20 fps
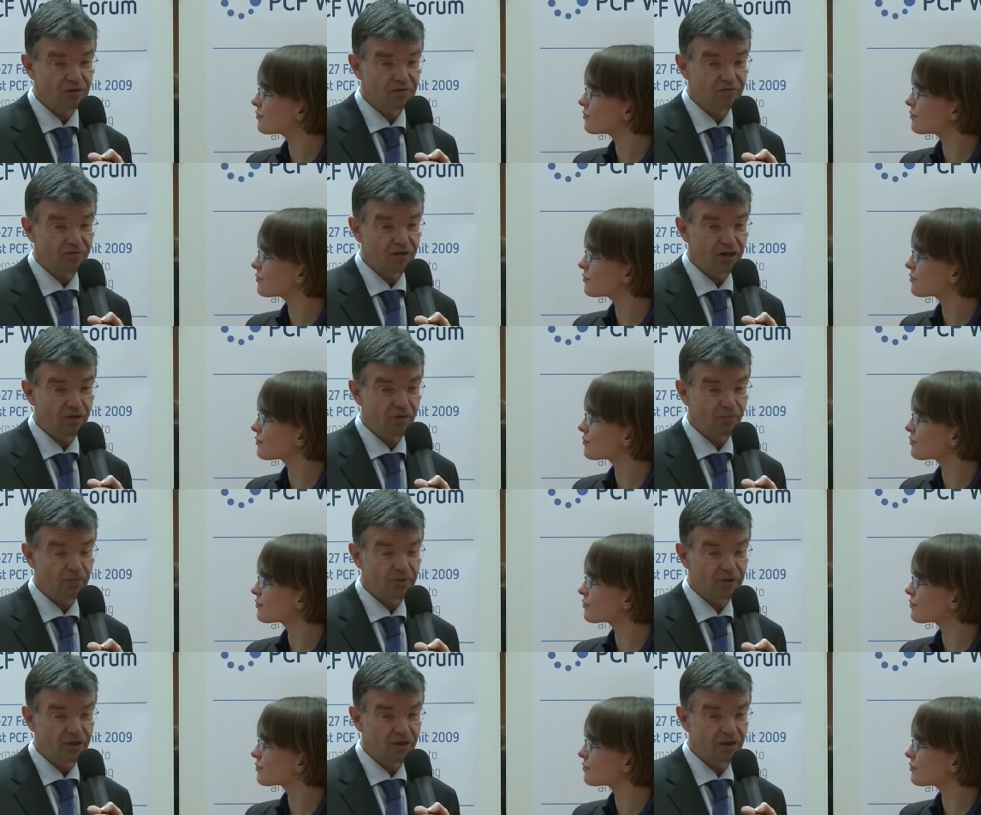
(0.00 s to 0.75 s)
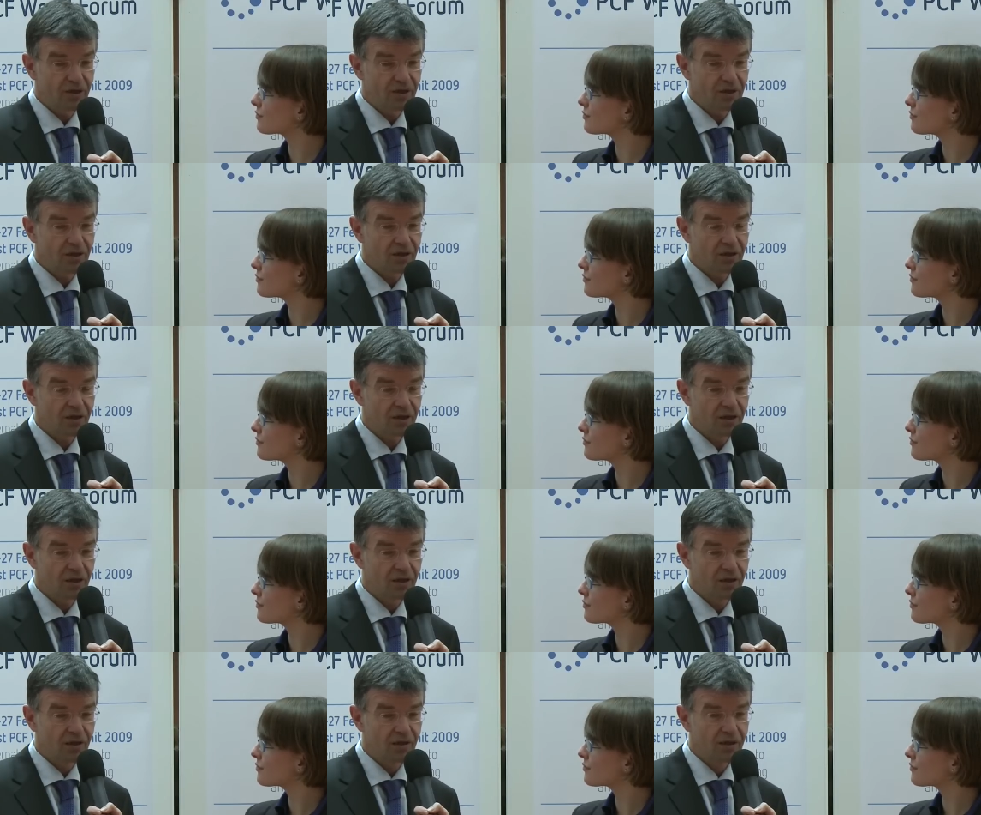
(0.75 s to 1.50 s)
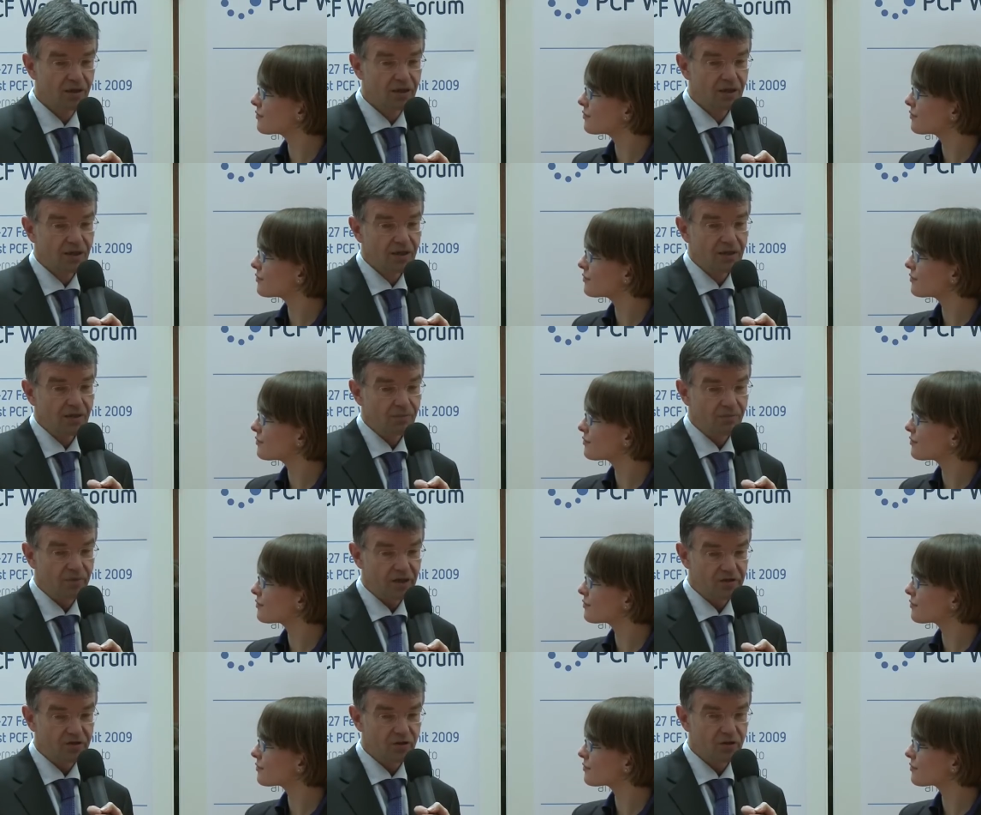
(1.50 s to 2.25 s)
Speaker 1: developing
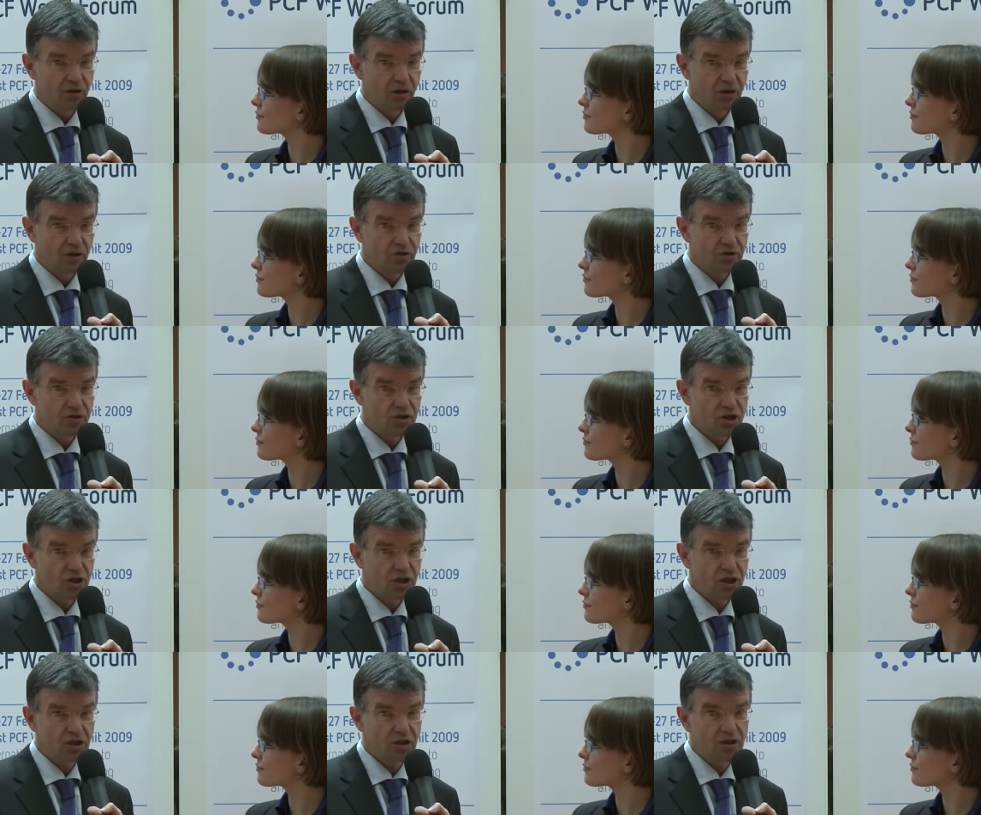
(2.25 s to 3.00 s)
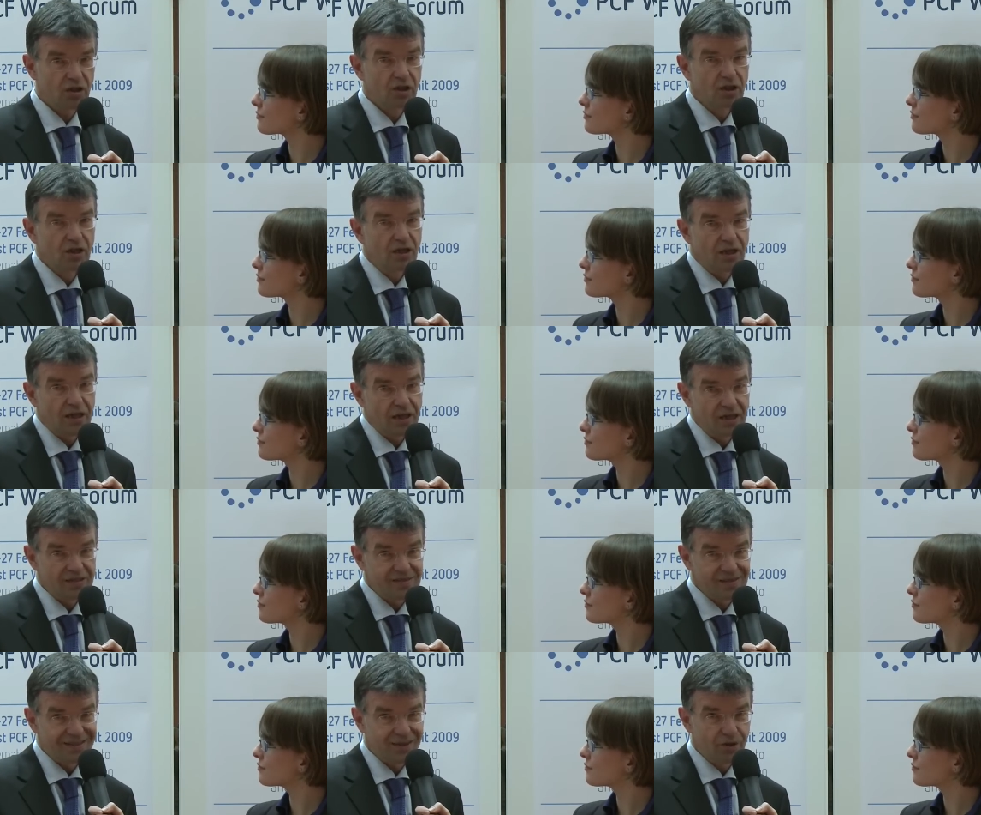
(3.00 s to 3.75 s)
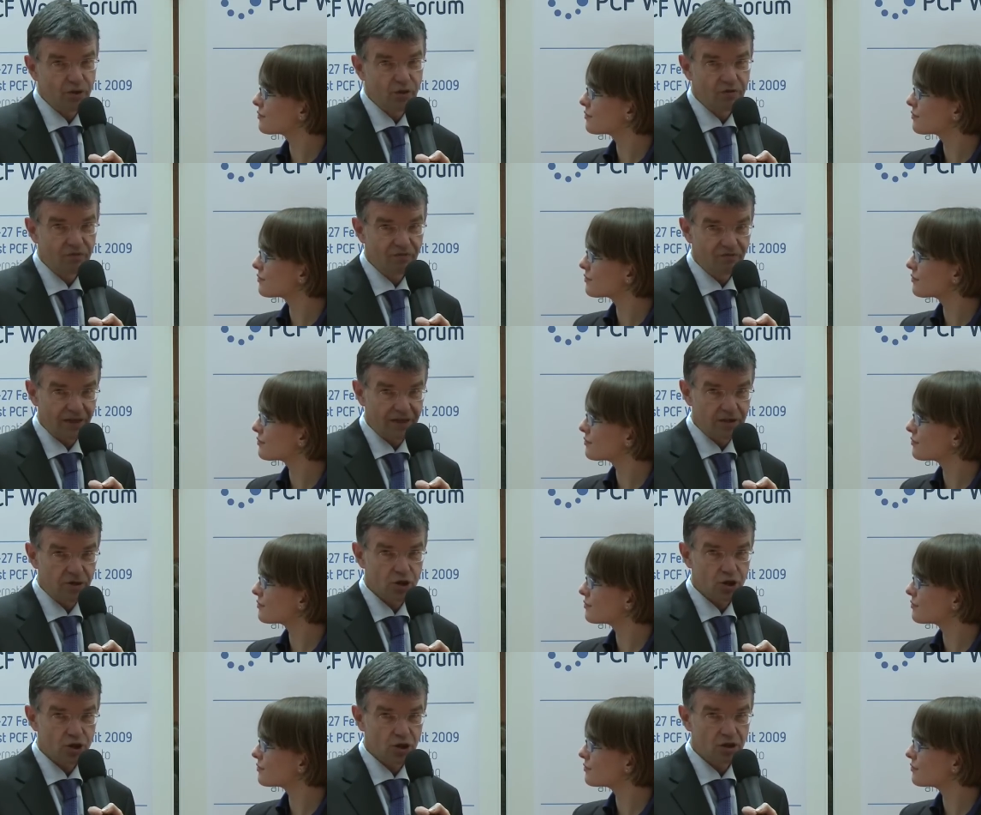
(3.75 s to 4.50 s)
methodology as a
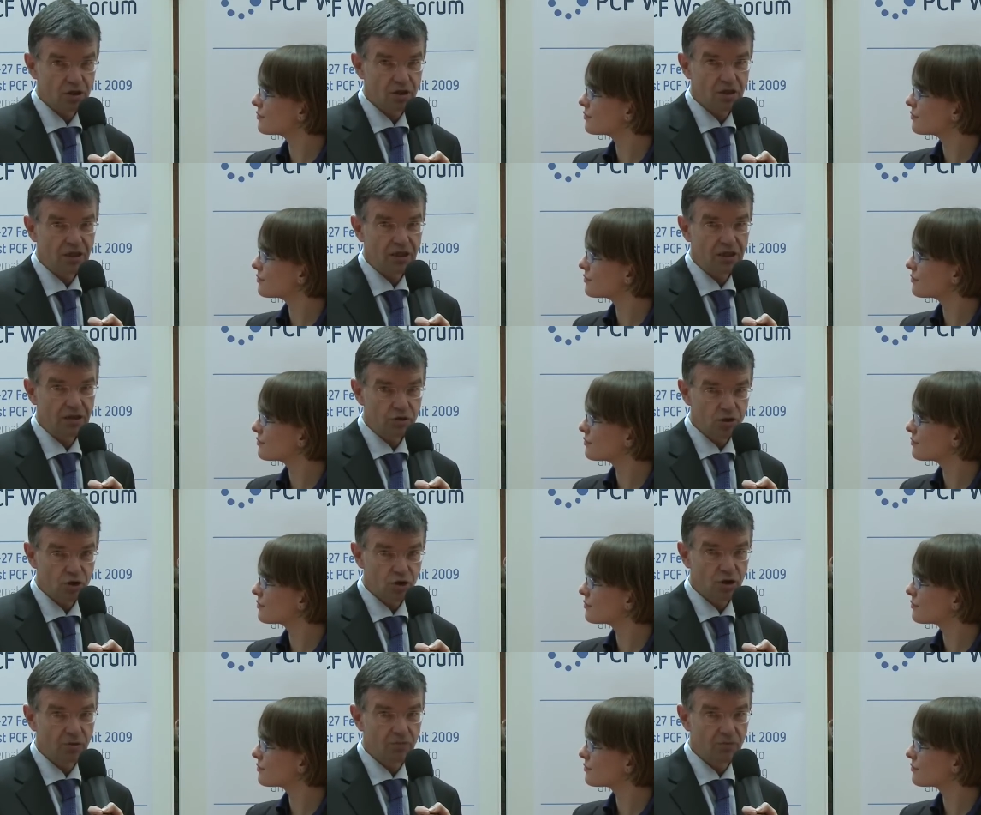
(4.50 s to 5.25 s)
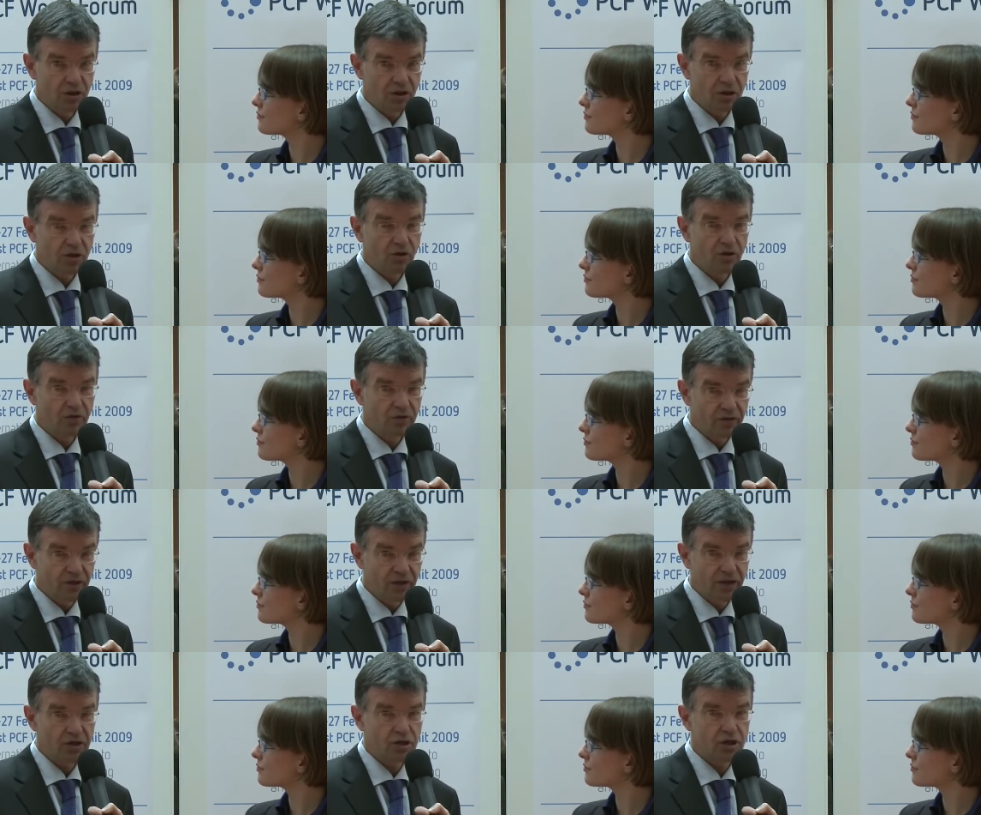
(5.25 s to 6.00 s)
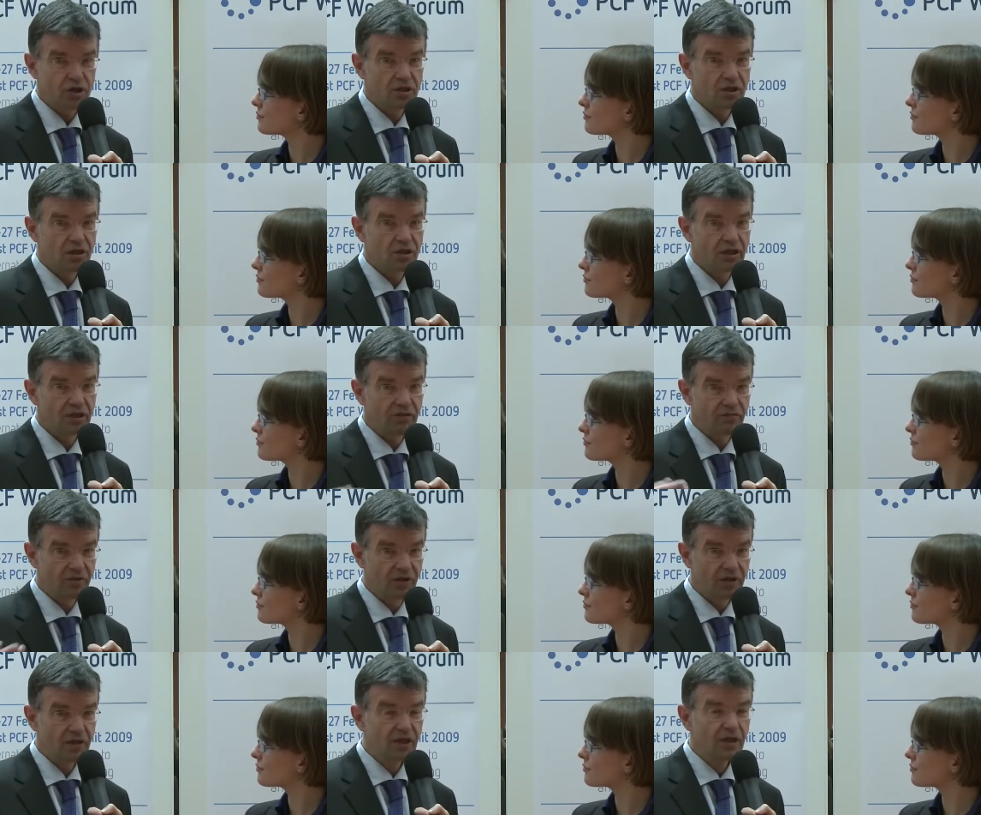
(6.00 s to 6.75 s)
convention in Germany on the national
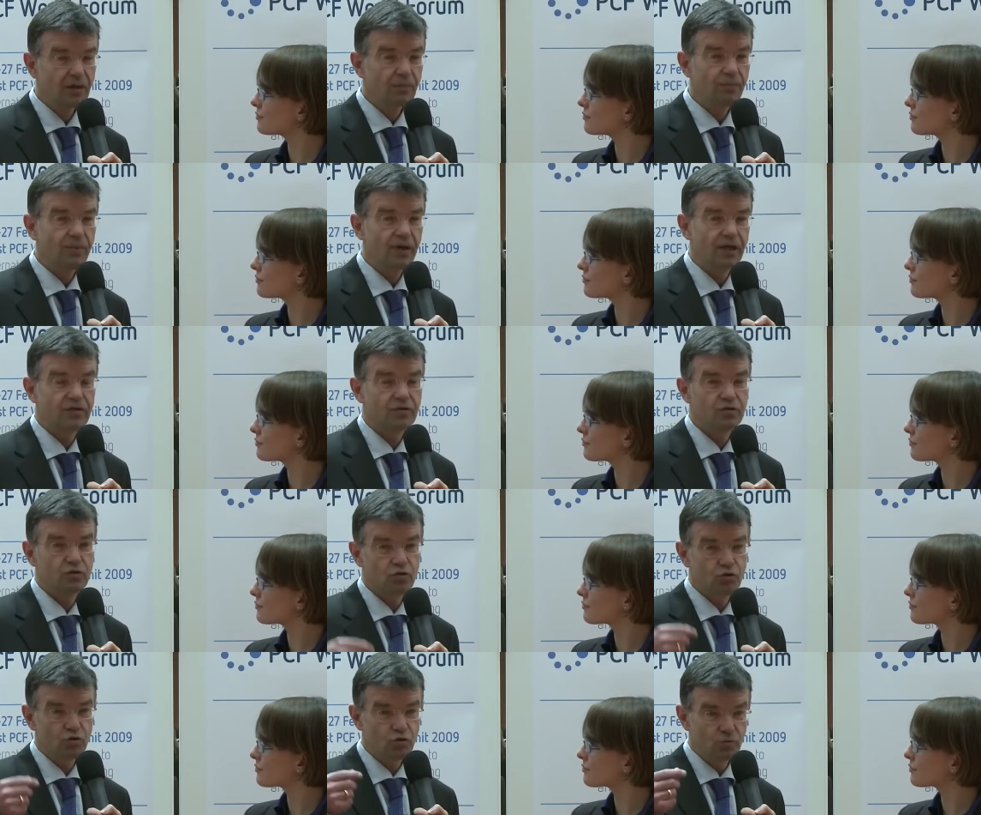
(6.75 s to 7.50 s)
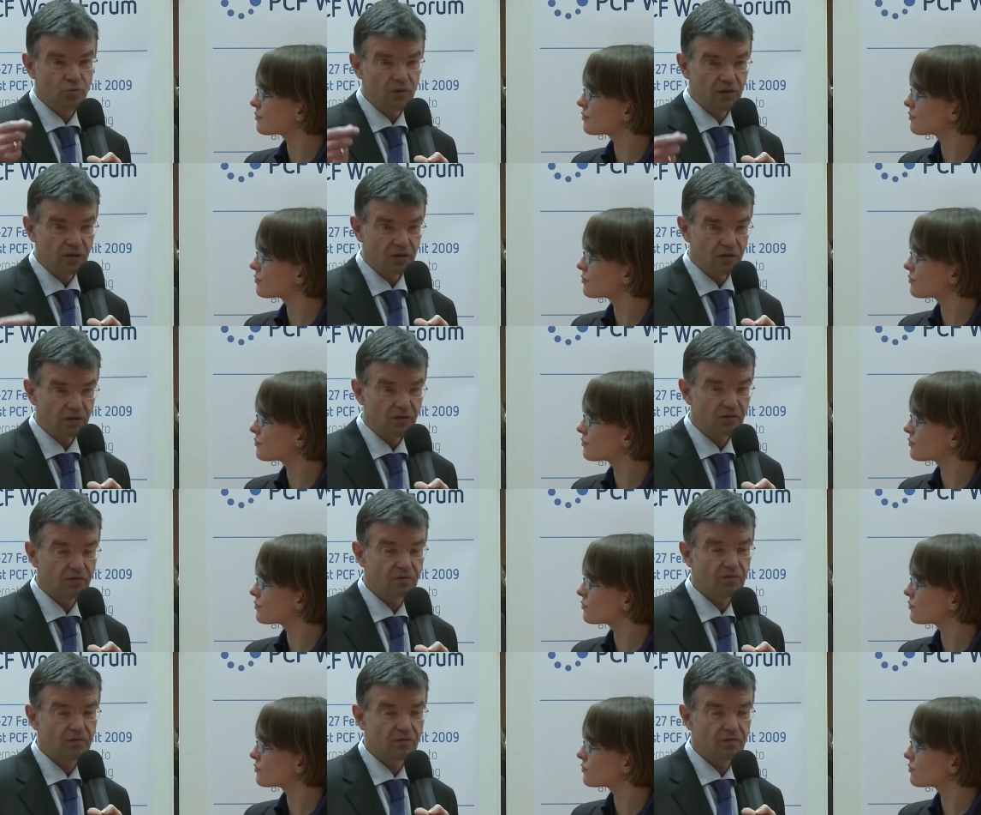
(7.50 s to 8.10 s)
level, but to be